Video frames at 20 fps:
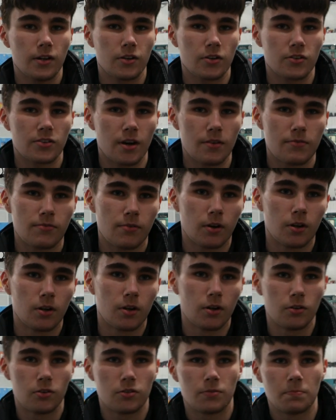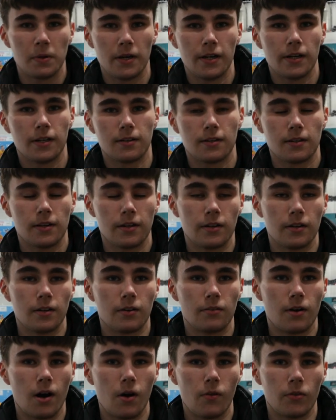Just everyone who's been in and
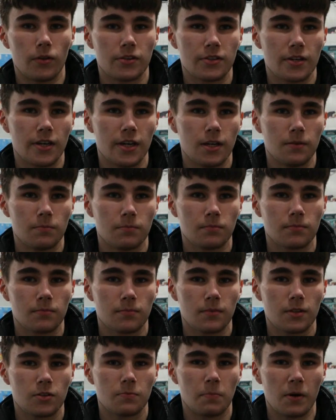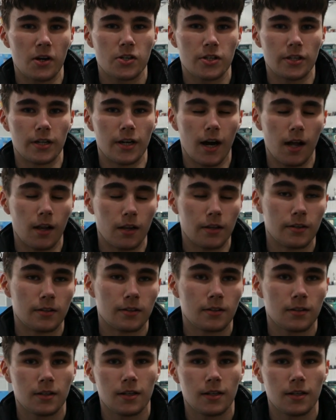around the team, especially Alan,